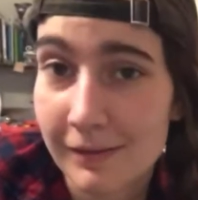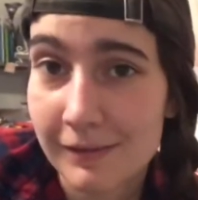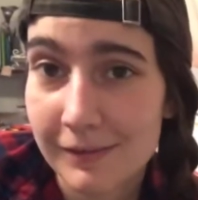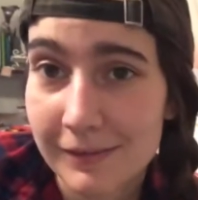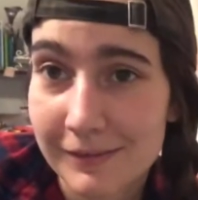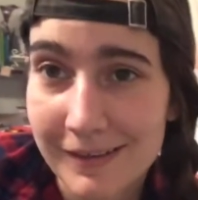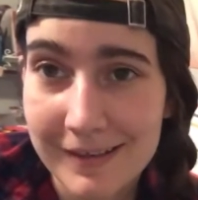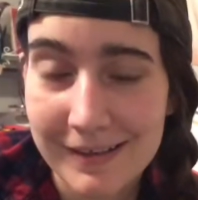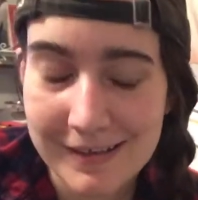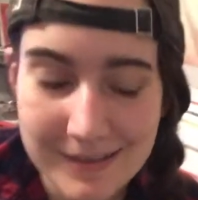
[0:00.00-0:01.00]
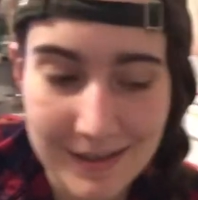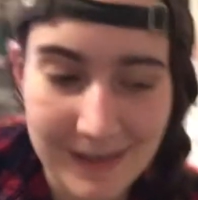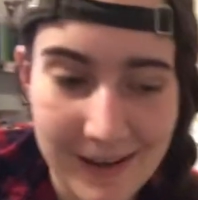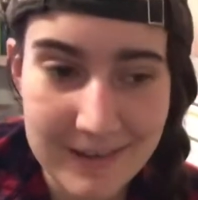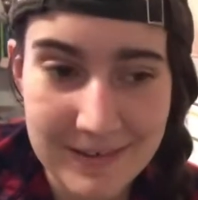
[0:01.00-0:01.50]
Alright gang,
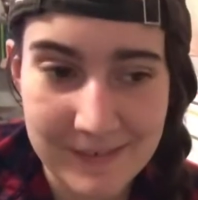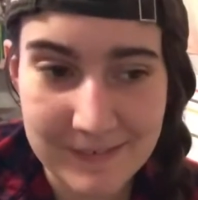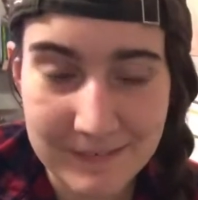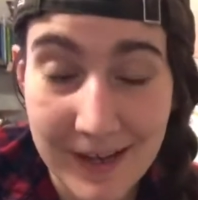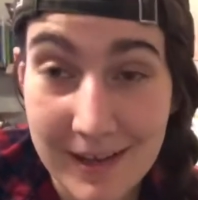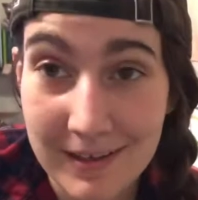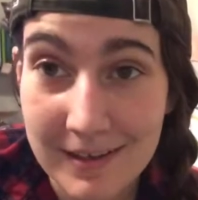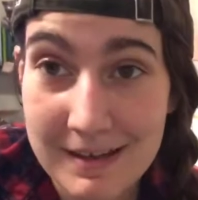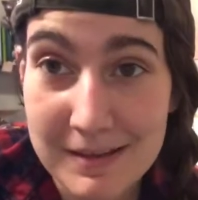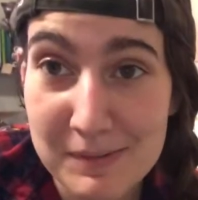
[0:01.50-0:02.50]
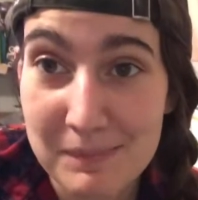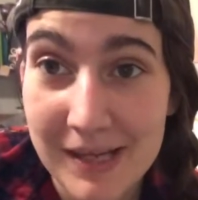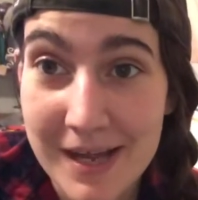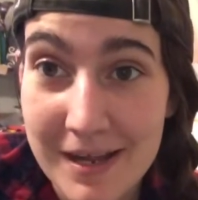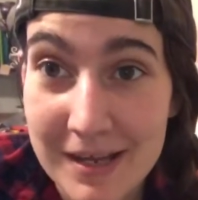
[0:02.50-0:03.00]
I have had
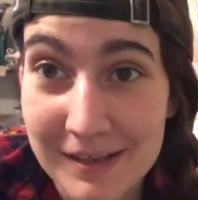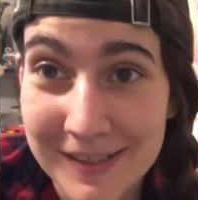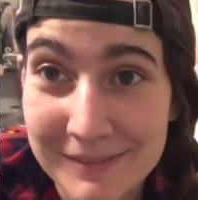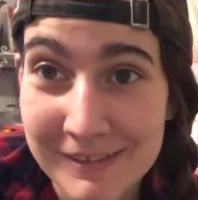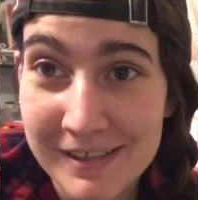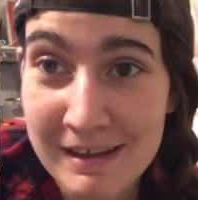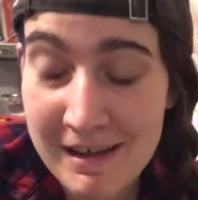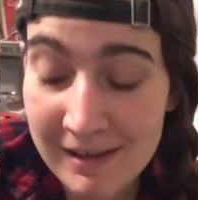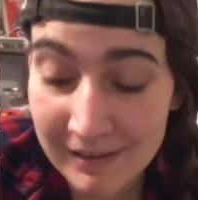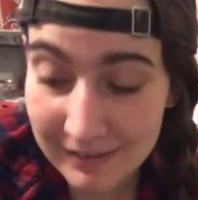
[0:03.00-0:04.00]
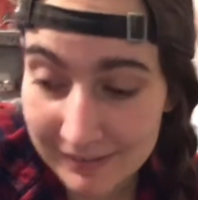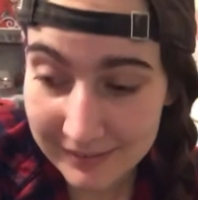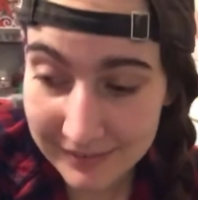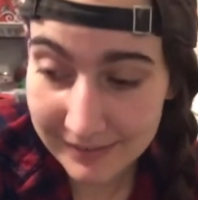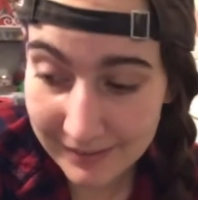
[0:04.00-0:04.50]
my coffee
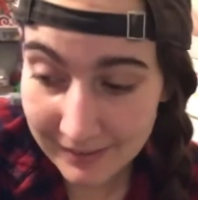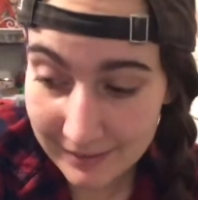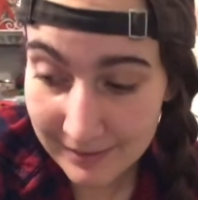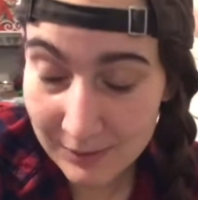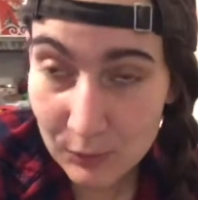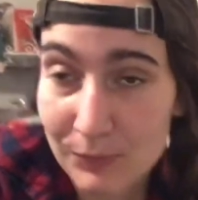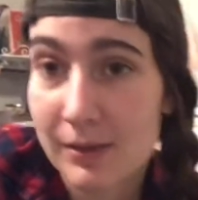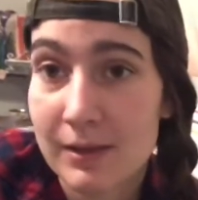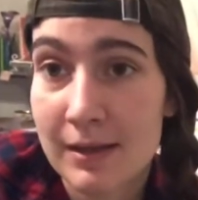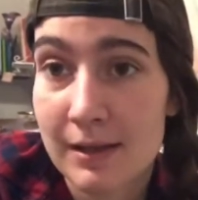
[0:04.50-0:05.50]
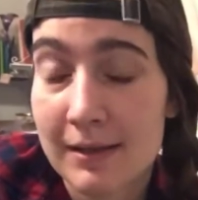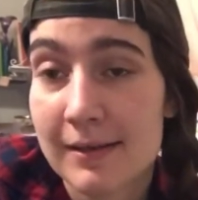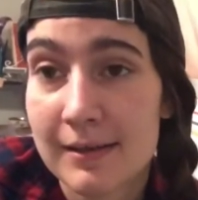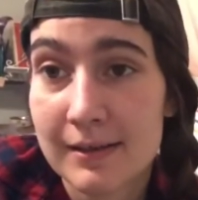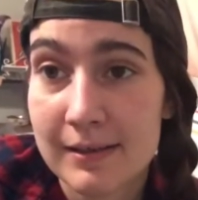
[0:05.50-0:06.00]
and we're
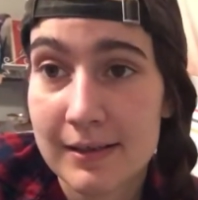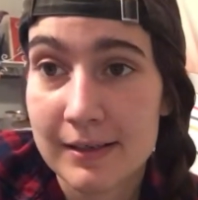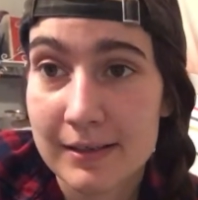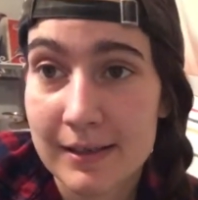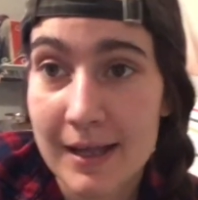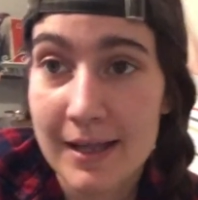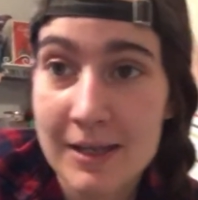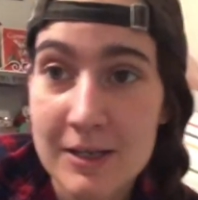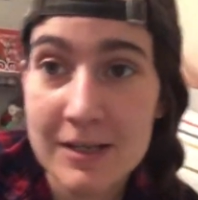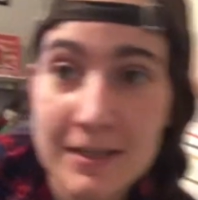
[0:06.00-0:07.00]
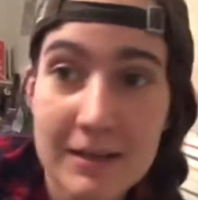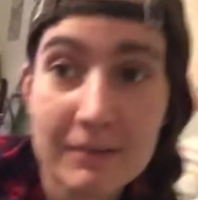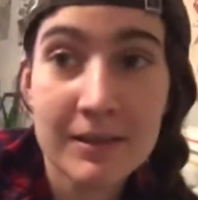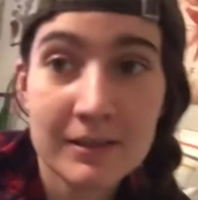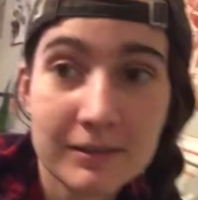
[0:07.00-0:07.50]
gonna head on out.
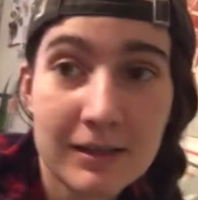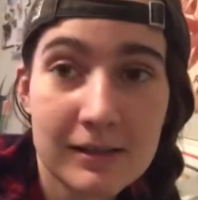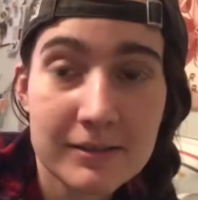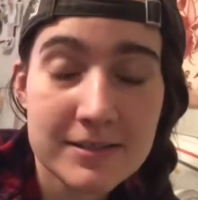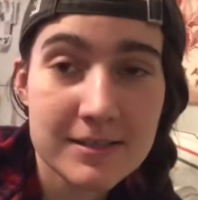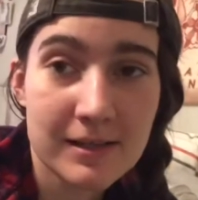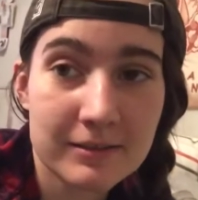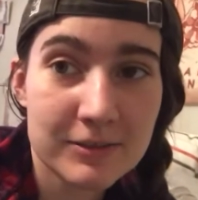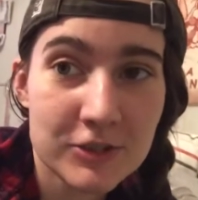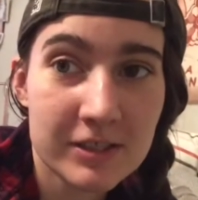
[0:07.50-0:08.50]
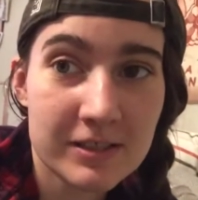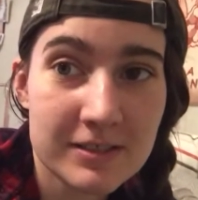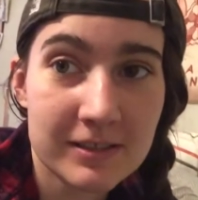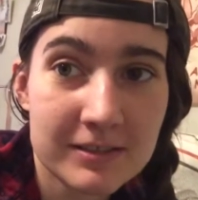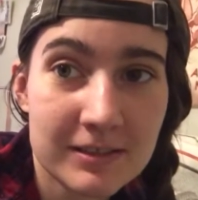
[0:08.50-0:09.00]
Nala's sad that she
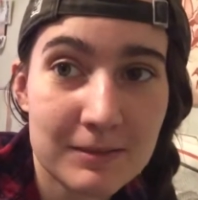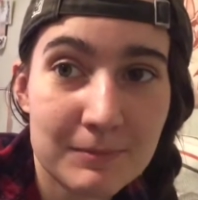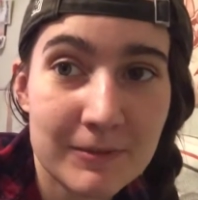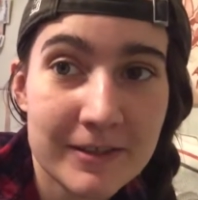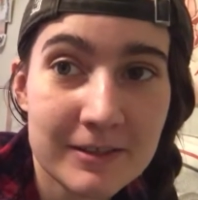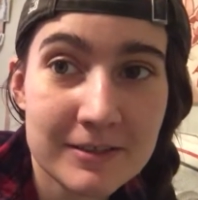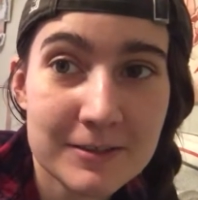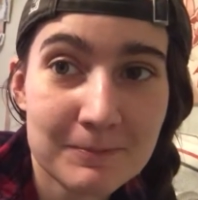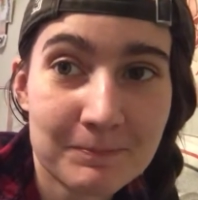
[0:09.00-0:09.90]
doesn't get to come with us.